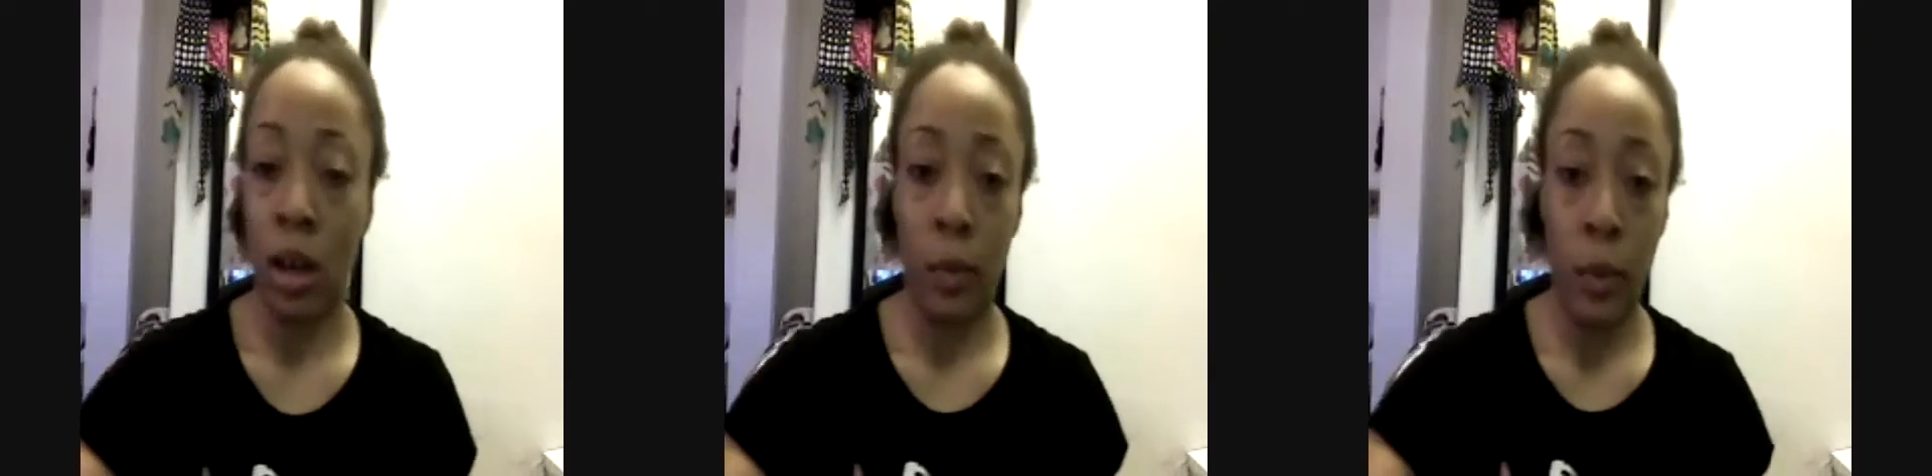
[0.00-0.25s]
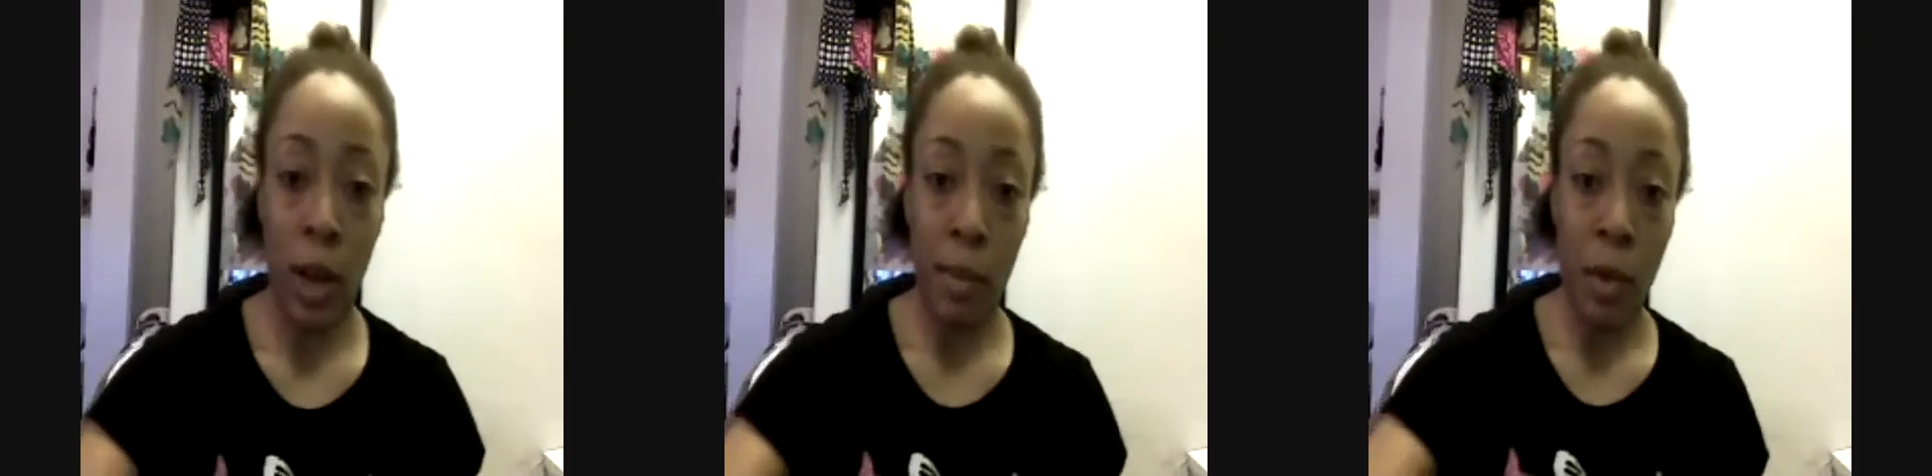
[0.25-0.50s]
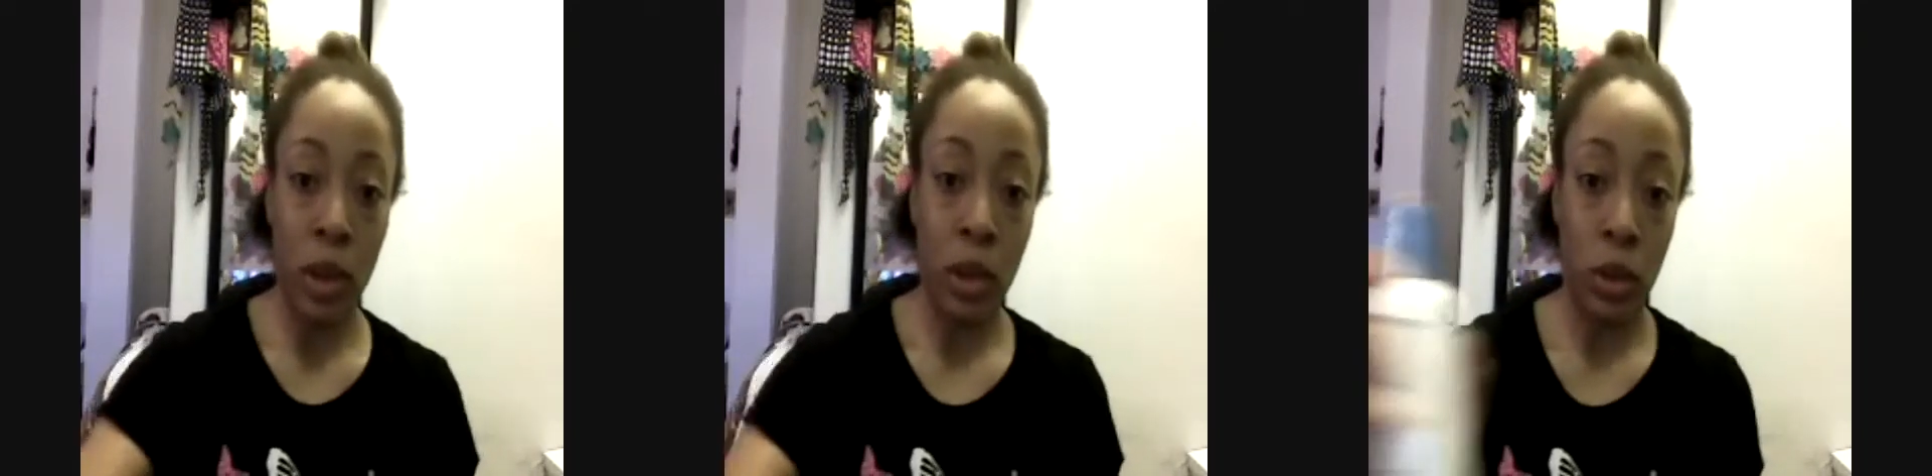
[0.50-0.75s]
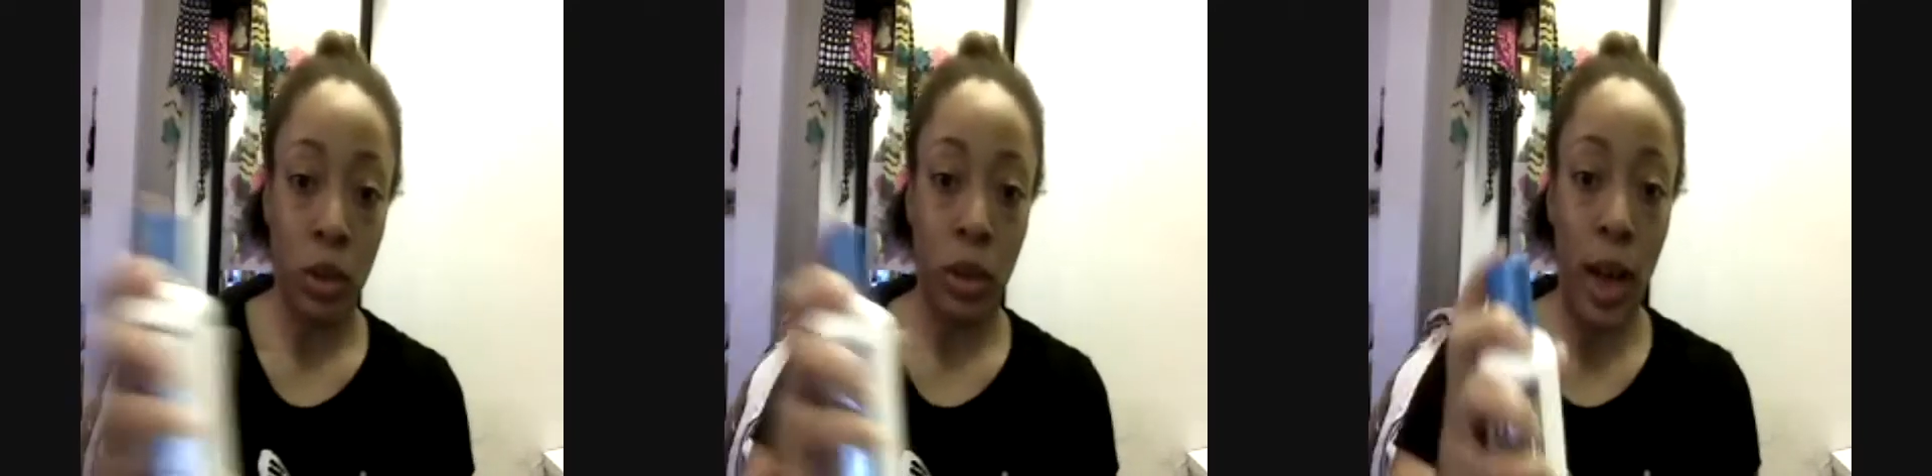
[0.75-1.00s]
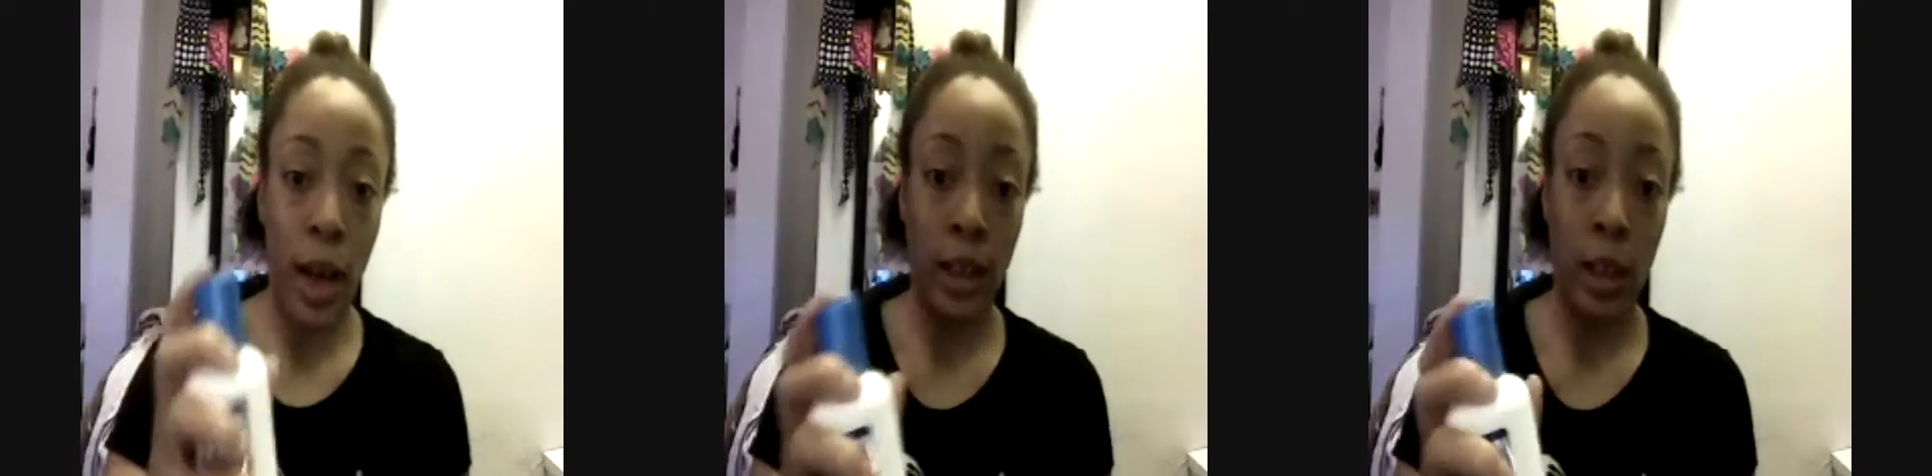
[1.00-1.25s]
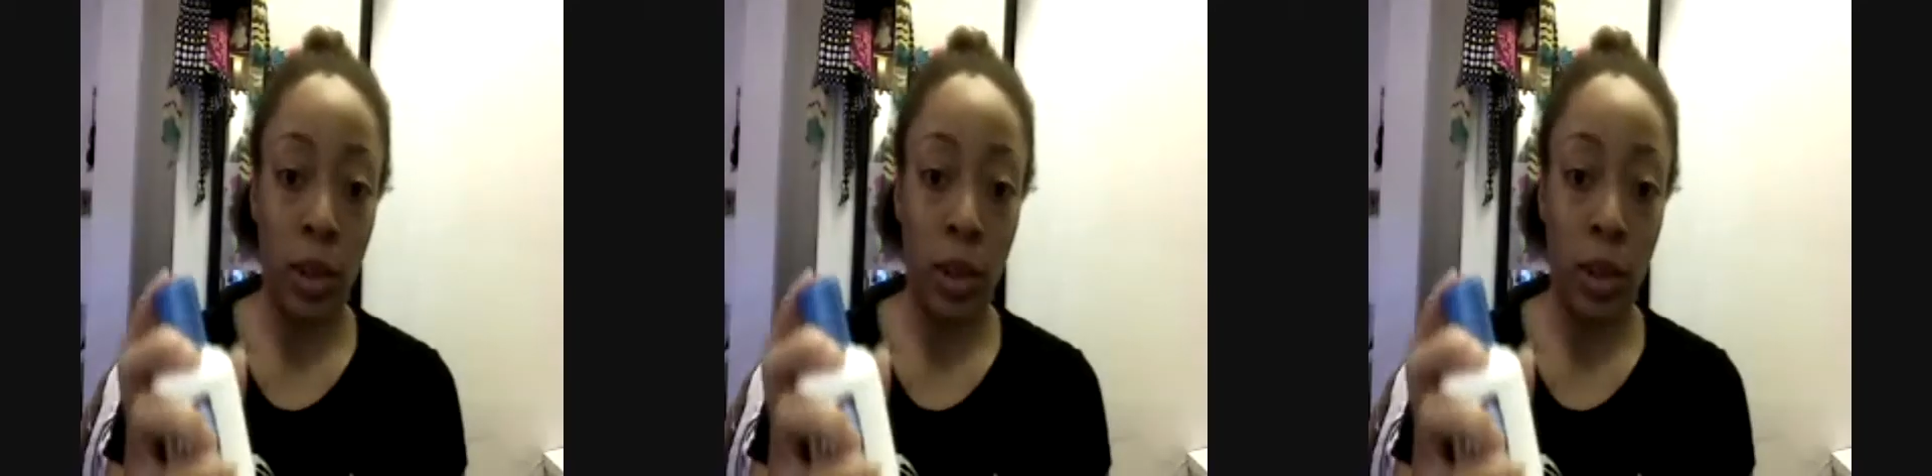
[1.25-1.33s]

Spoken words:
then what I'm going to do next,